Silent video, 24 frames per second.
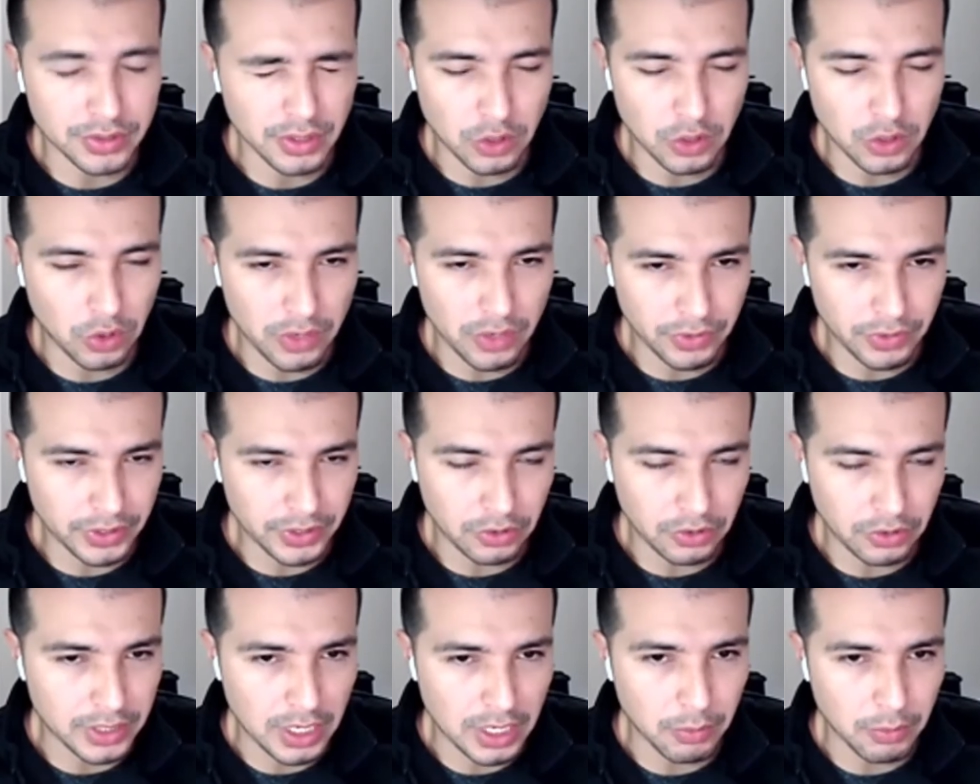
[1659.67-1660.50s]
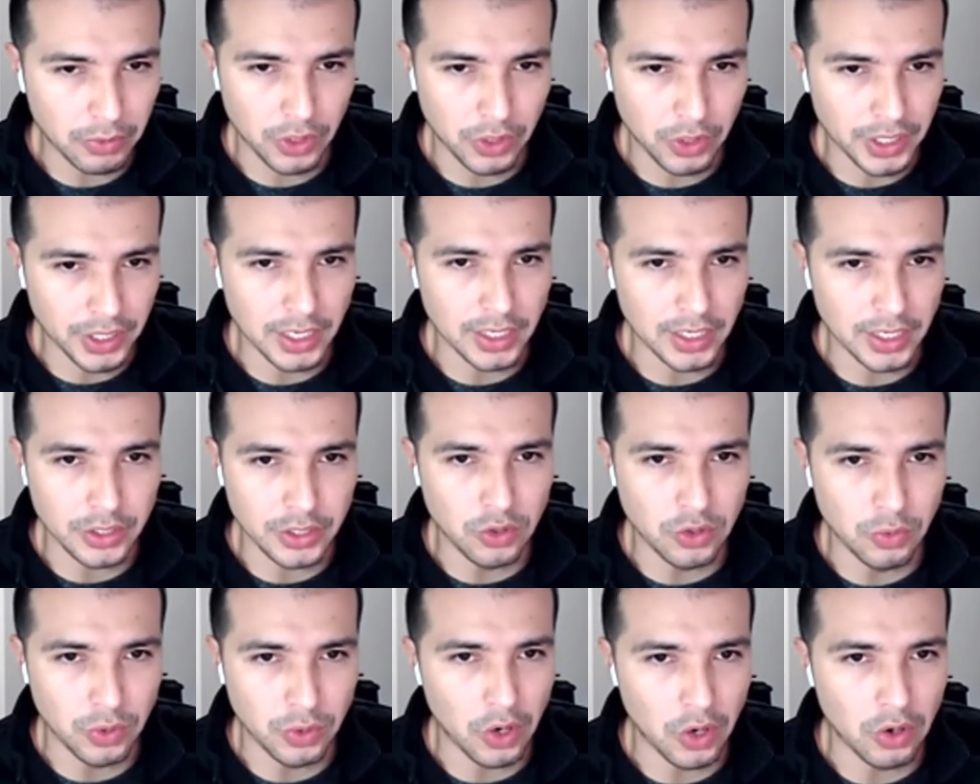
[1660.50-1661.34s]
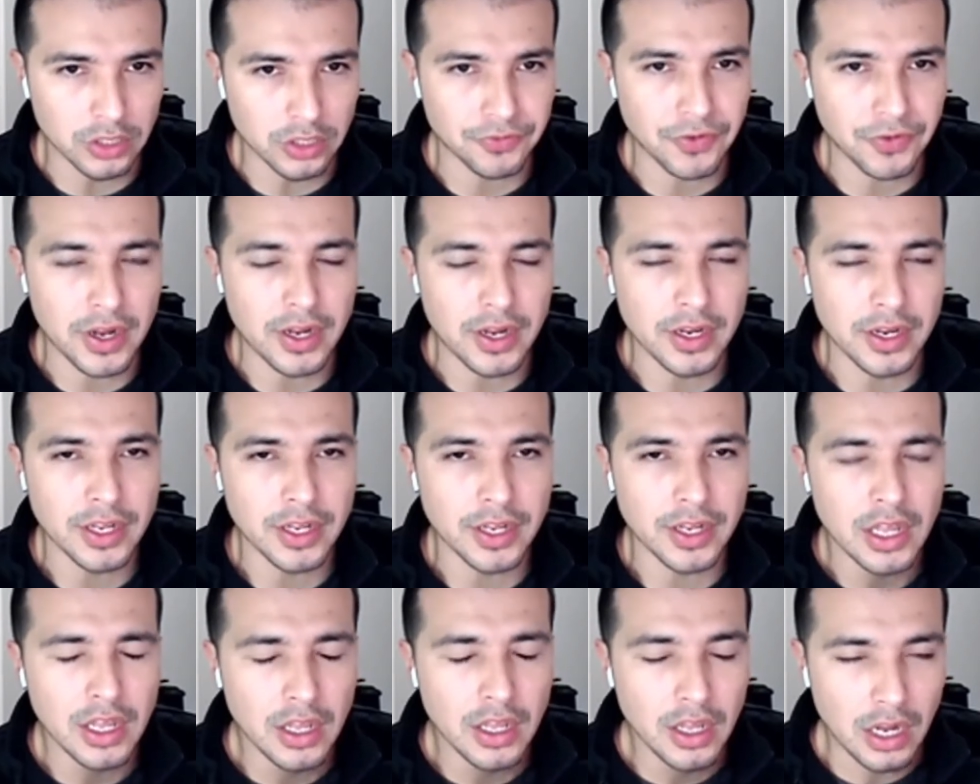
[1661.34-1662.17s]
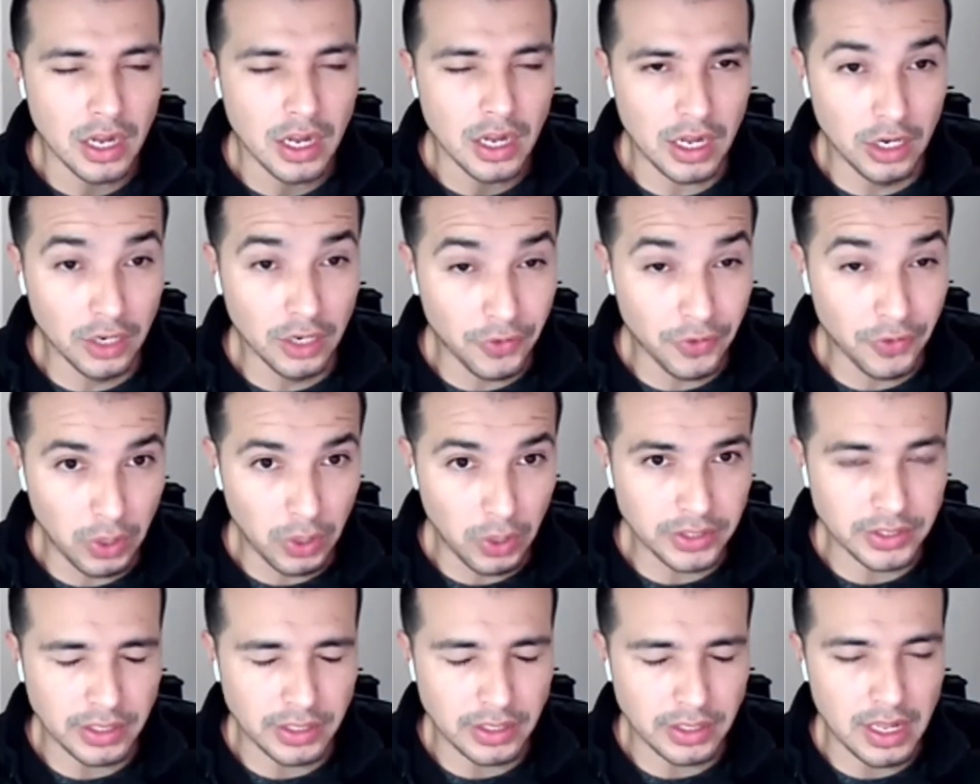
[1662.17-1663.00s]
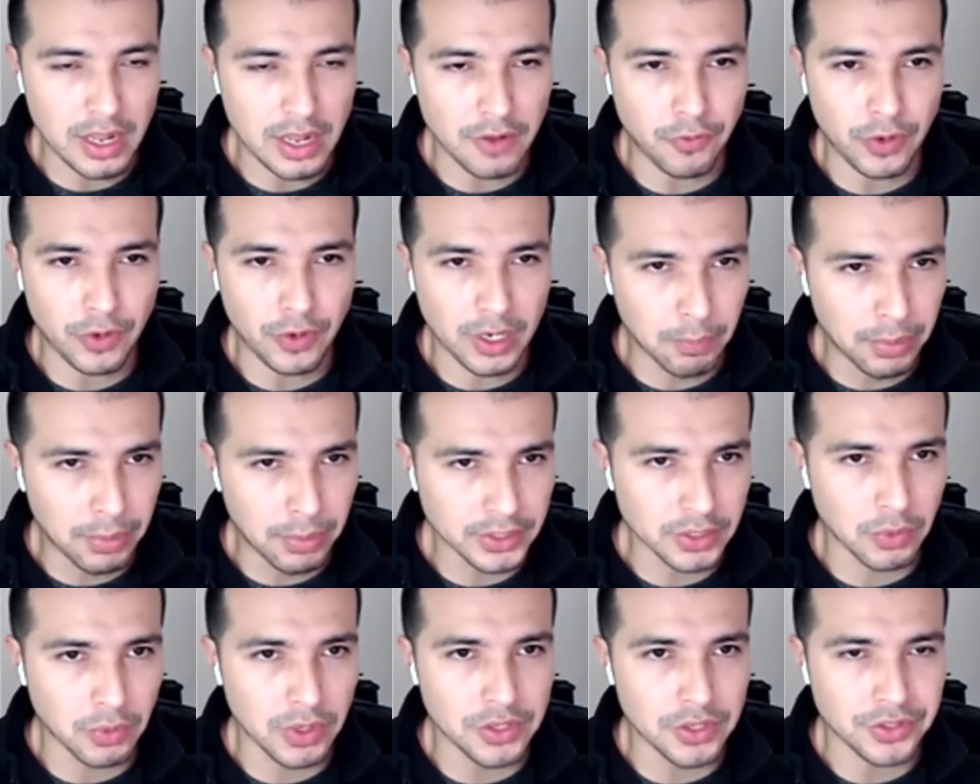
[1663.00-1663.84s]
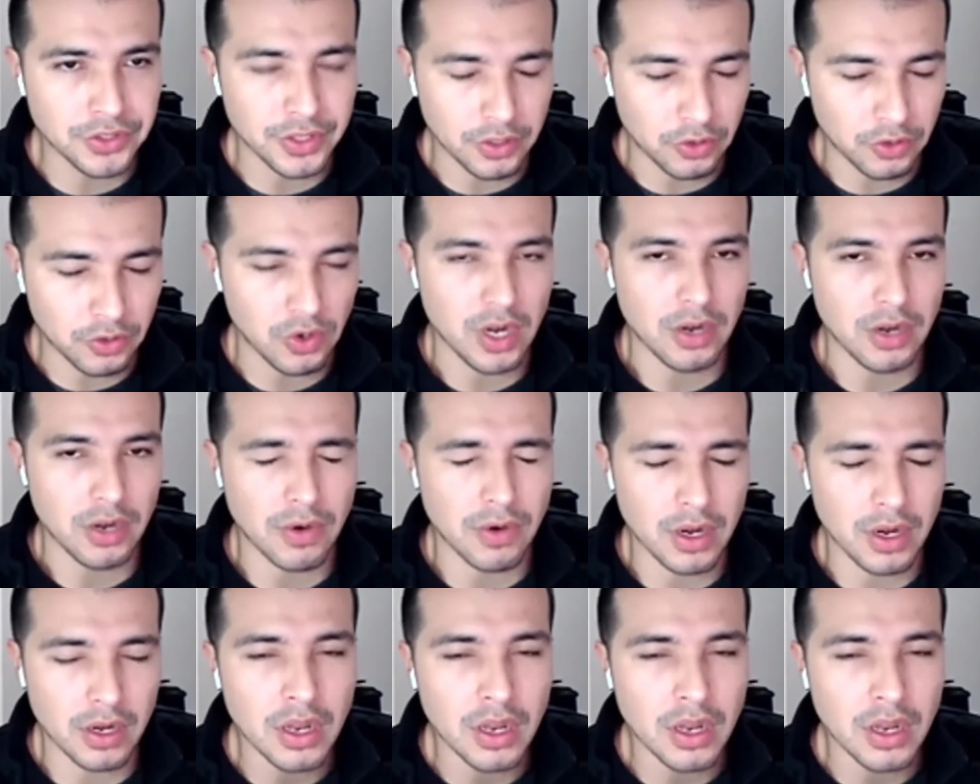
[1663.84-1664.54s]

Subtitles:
Every single time we're looking at a deal, we always look for ways that if we can push the rents, then great, right?